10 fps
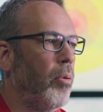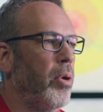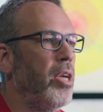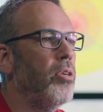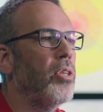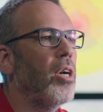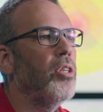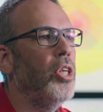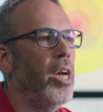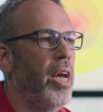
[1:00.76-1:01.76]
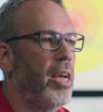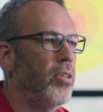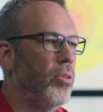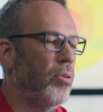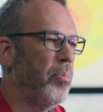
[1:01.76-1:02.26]
We use
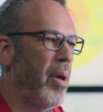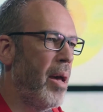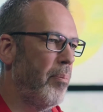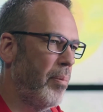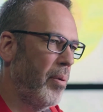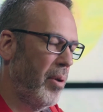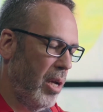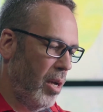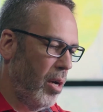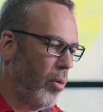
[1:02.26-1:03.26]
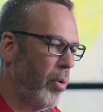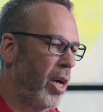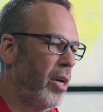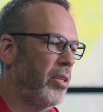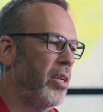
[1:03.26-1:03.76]
ArcGIS to map
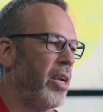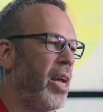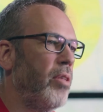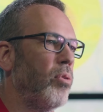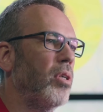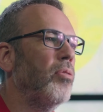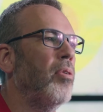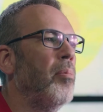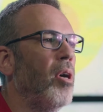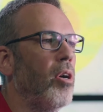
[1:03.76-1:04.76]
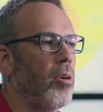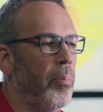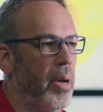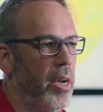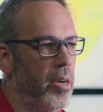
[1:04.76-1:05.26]
where the networks from our
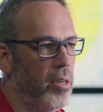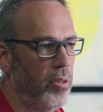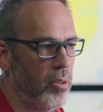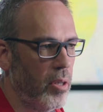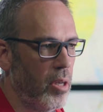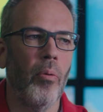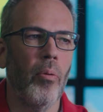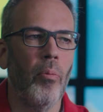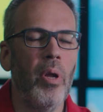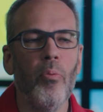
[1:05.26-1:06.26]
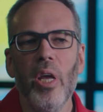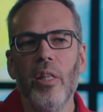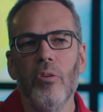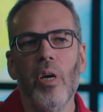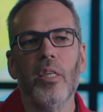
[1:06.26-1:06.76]
competitors when we
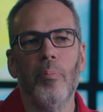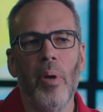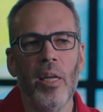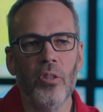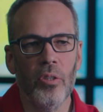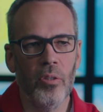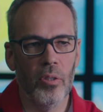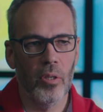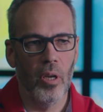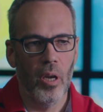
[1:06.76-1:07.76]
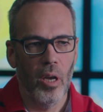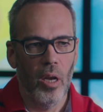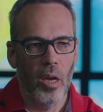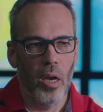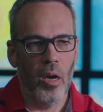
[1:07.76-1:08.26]
do expansions
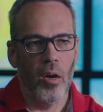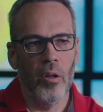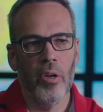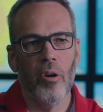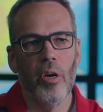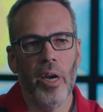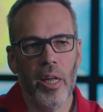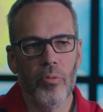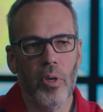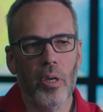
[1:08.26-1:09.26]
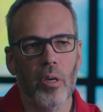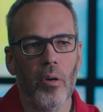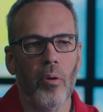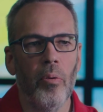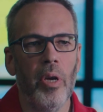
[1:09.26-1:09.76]
uh, on our network,
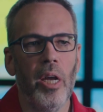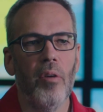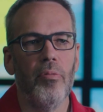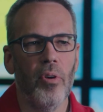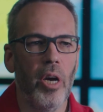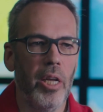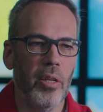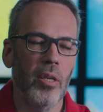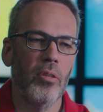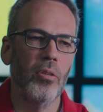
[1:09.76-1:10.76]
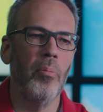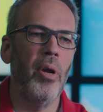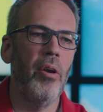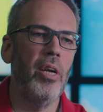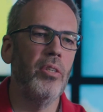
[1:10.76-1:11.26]
we avoid some
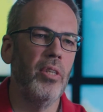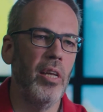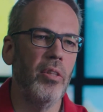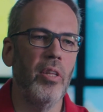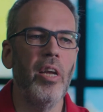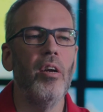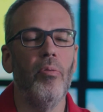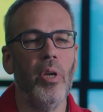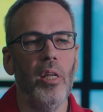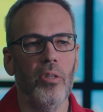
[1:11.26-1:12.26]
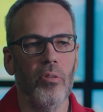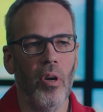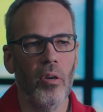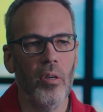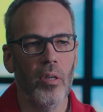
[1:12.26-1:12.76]
areas that they are really
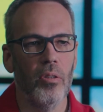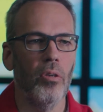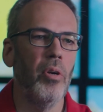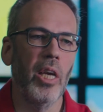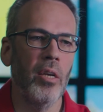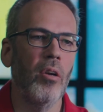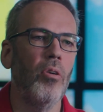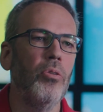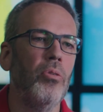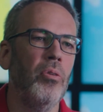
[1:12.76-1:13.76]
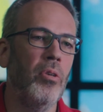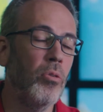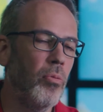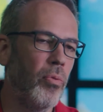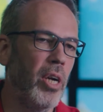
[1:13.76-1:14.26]
strong, so we can go to
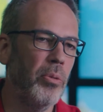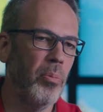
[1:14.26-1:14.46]
new fresh